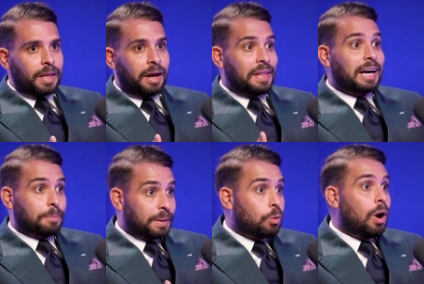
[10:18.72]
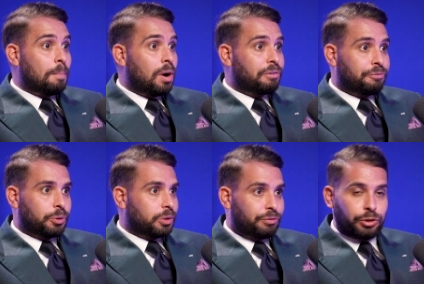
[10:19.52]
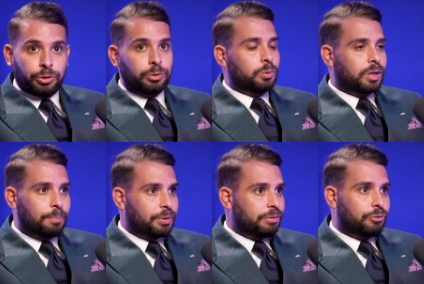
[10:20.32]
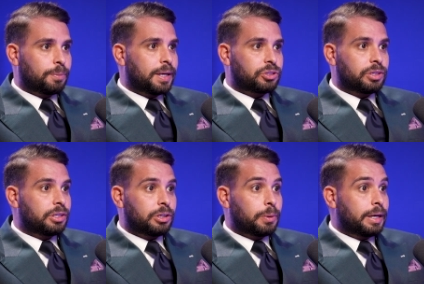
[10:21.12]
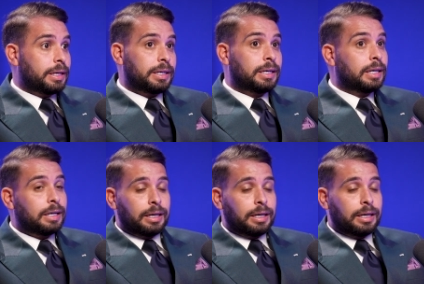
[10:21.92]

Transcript: And that can be quite a minefield. If you Google company formation in the UAE,